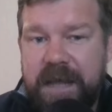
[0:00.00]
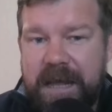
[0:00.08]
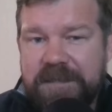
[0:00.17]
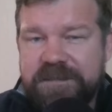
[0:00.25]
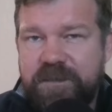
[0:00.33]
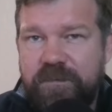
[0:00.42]

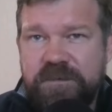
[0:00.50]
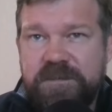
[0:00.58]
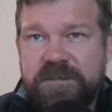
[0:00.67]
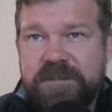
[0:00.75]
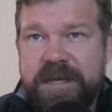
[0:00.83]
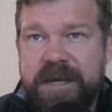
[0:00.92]
As I was
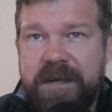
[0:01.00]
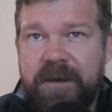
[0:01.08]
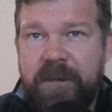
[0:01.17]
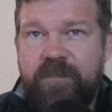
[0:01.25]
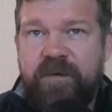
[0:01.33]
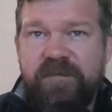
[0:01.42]
saying
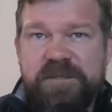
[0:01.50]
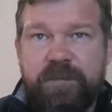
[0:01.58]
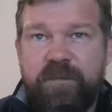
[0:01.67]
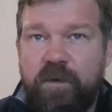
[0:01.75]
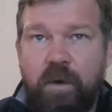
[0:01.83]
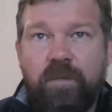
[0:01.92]
previously
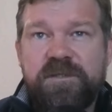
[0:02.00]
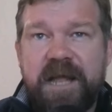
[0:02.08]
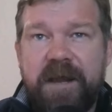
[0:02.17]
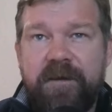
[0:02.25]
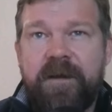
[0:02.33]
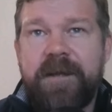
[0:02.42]
with the gold
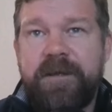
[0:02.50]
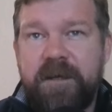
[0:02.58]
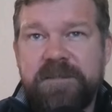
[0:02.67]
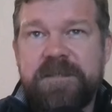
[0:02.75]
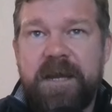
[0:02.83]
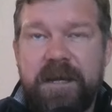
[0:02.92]
standard, it
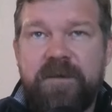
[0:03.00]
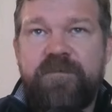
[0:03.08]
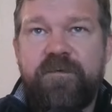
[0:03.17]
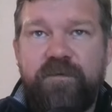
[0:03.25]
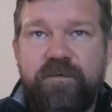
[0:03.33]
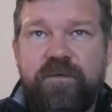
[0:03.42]
does
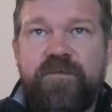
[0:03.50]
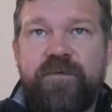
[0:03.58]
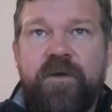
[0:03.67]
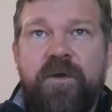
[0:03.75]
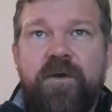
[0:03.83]
introduce